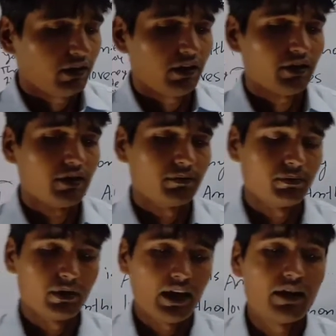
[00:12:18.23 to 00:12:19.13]

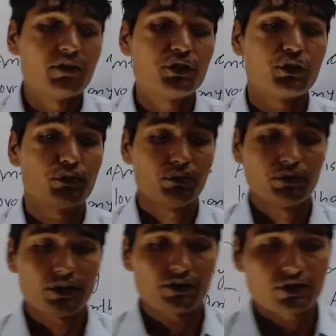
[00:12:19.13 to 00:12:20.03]
energy to
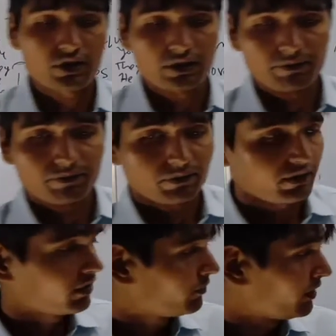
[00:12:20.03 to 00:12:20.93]
just
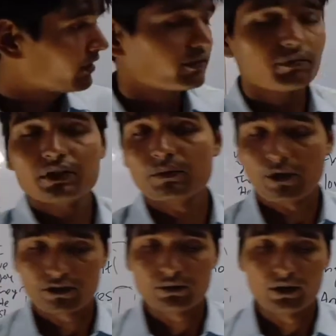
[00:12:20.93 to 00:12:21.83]
make something
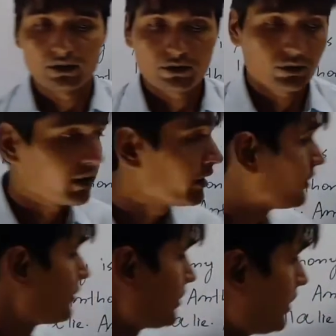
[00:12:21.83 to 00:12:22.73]
possible. So that
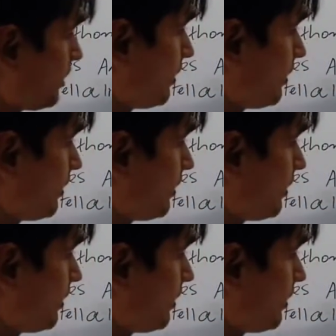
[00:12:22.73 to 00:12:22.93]
is here